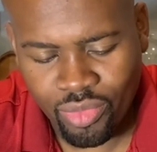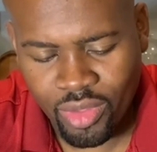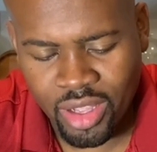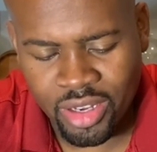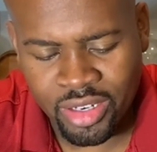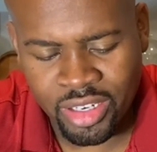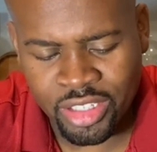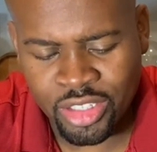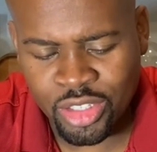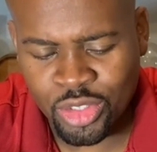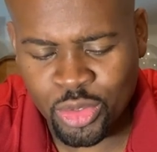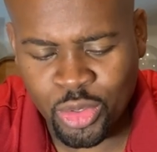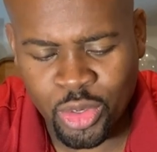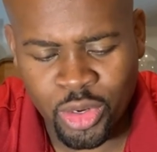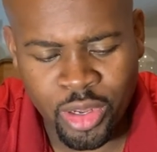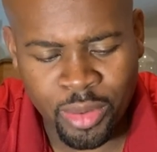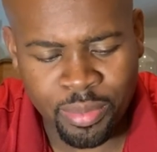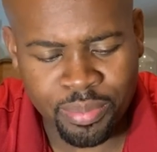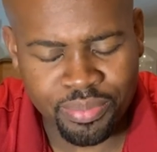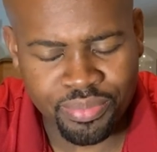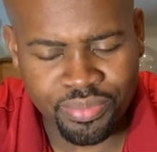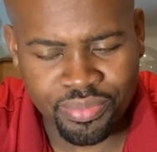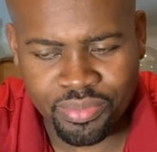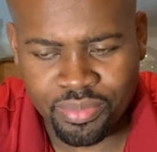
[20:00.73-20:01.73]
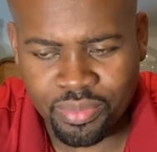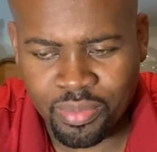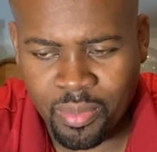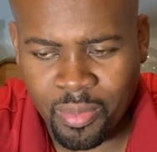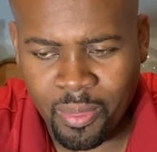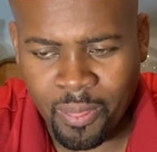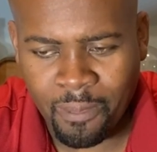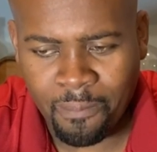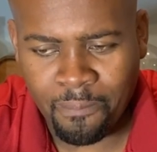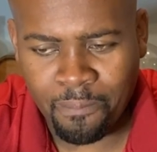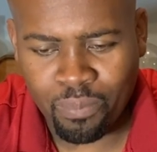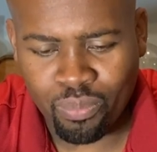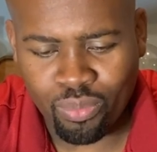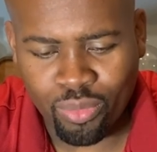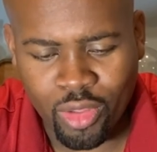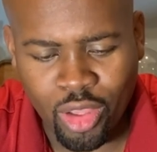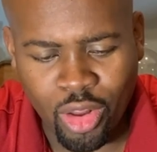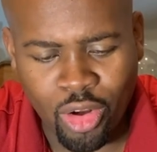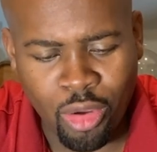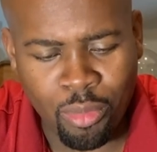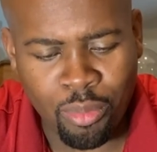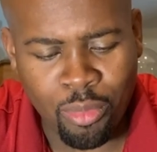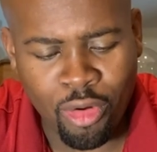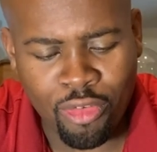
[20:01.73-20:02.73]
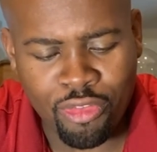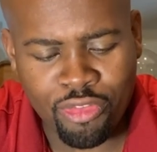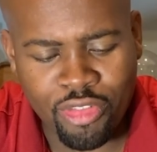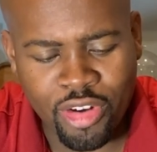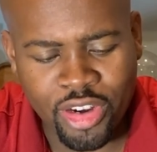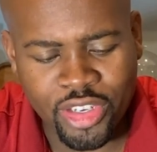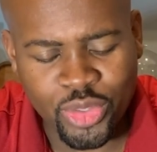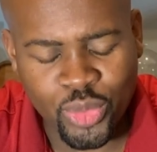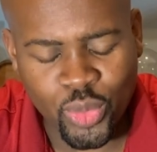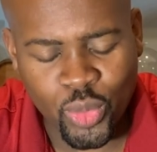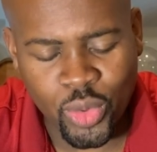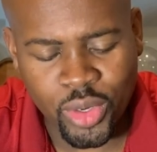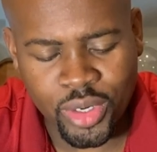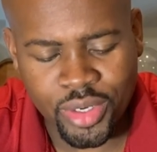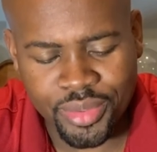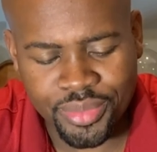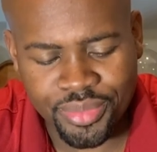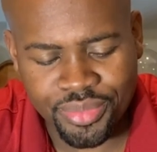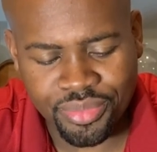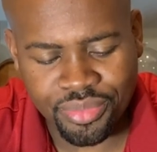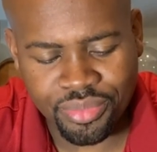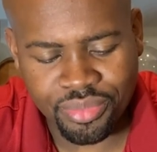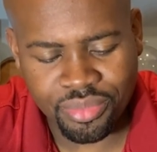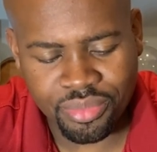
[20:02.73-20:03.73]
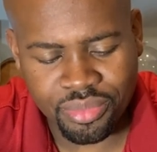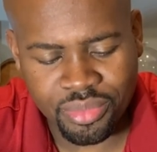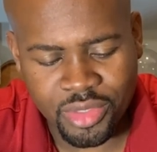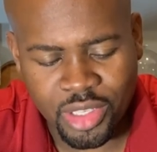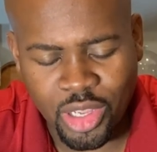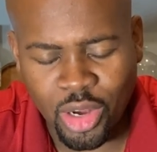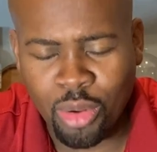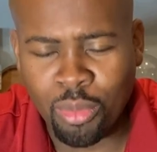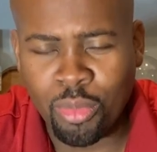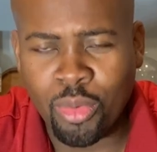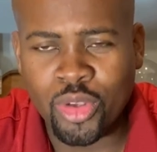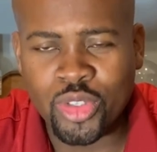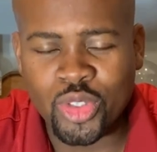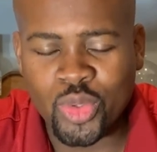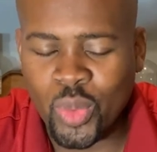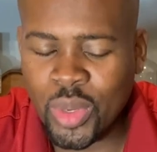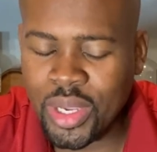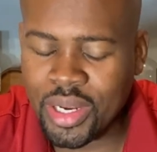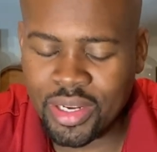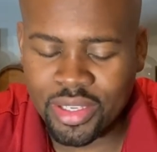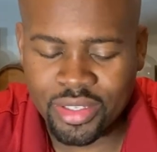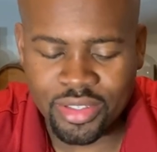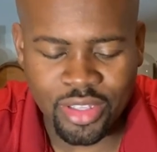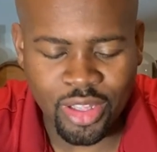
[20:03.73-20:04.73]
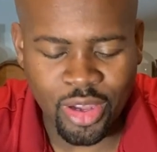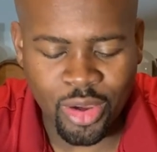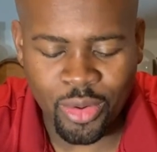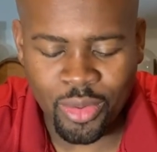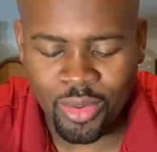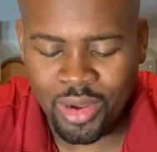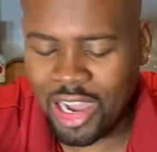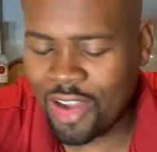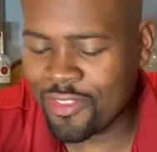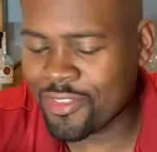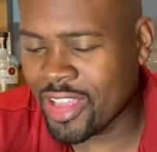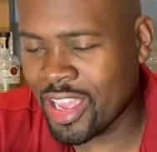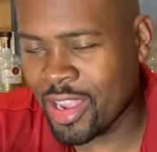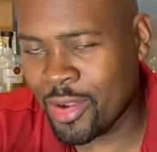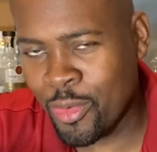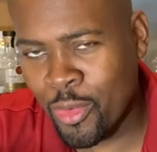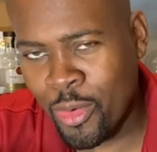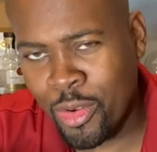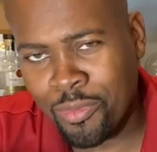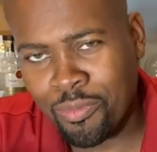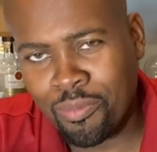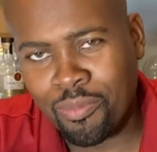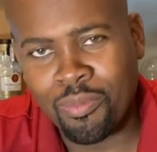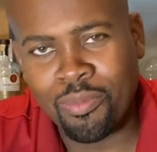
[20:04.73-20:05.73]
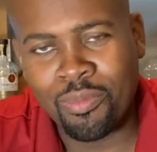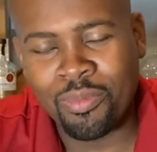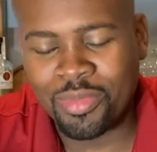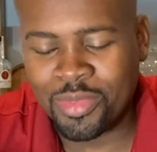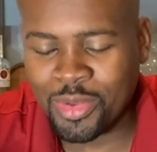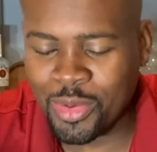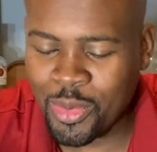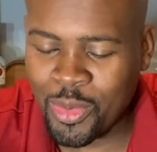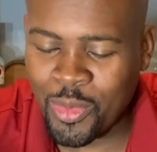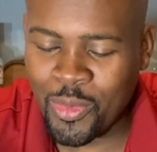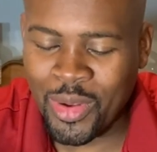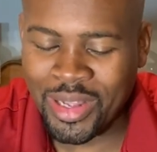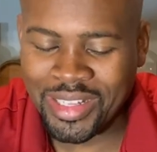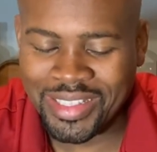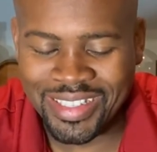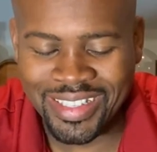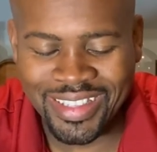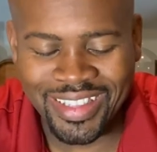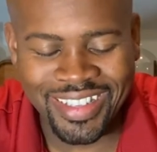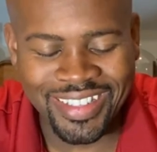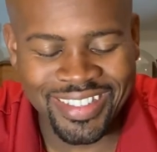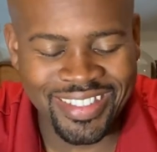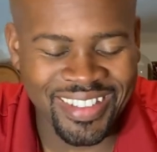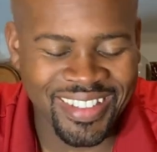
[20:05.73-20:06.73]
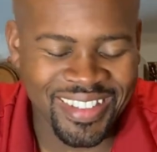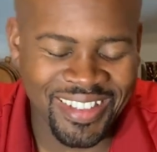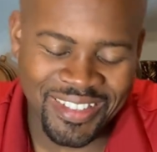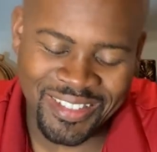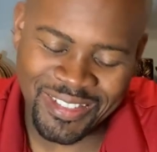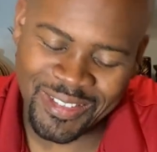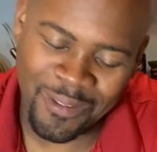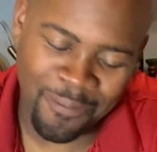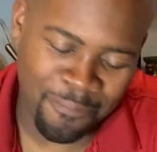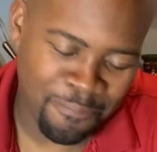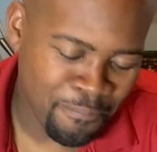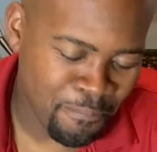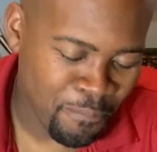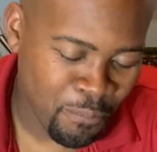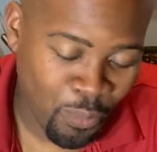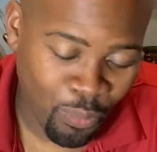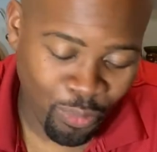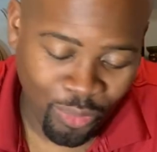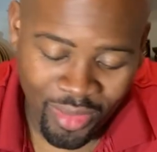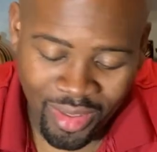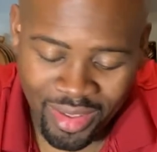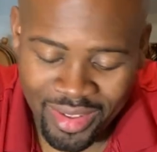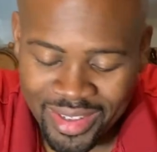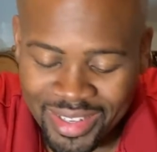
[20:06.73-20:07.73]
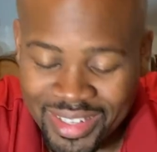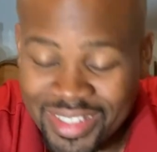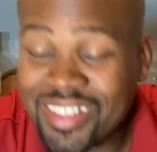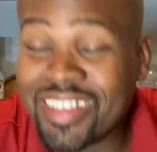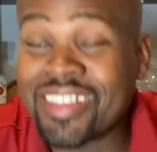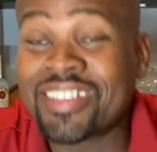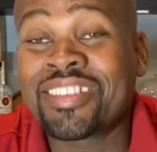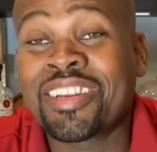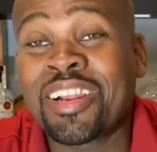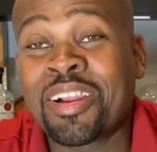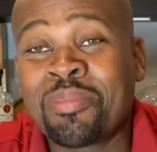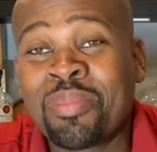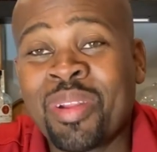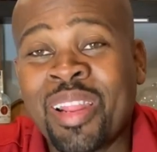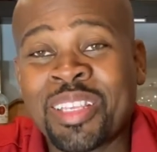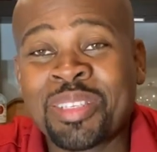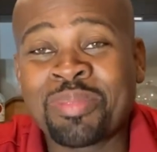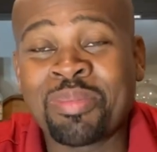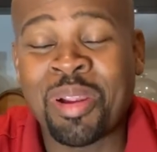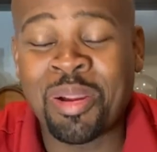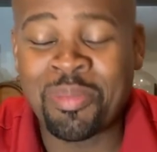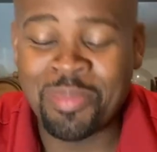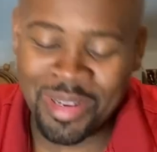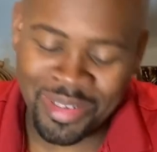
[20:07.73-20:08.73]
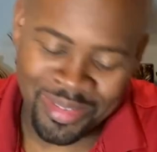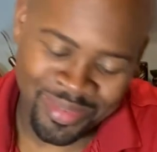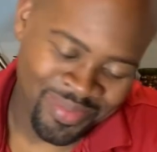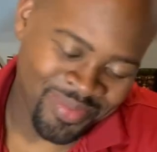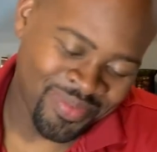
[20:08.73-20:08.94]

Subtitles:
This is showing up a lot more fresh wood, a lot more sweetness now after I went to this. It's a terrible experiment.